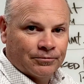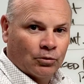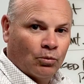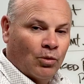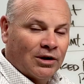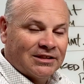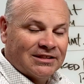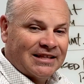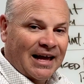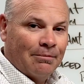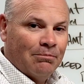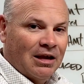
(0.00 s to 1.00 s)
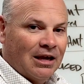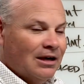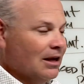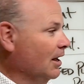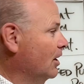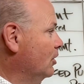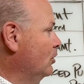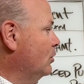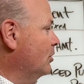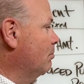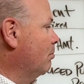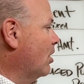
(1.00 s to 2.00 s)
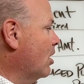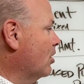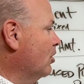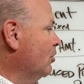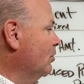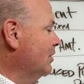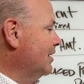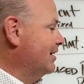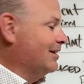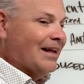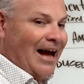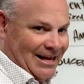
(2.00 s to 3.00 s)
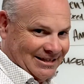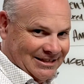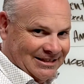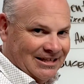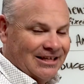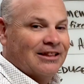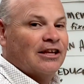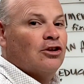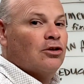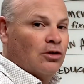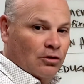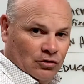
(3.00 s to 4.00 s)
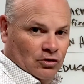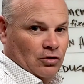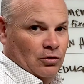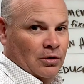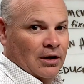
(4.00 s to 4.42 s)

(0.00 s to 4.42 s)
What does that mean? You can borrow less than you used to